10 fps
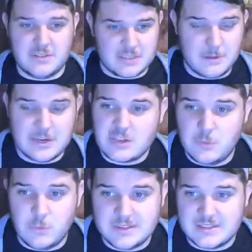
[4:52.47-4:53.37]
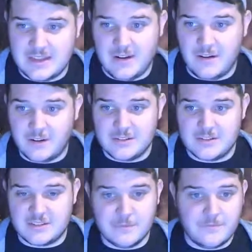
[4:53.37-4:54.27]
especially ones that aren't
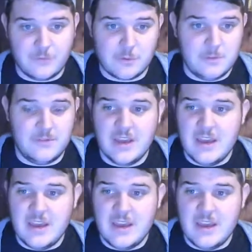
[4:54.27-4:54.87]
some form of